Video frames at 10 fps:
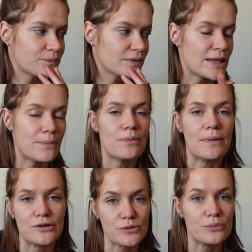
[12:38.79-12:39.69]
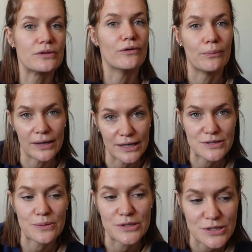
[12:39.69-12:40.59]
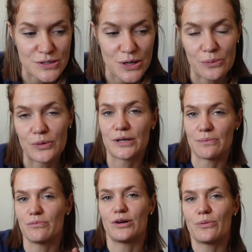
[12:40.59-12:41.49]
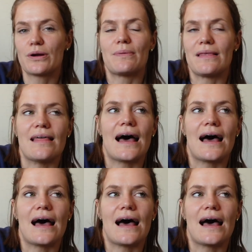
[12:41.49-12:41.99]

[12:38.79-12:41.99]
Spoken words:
temperamental with vomiting, so we just don't want to be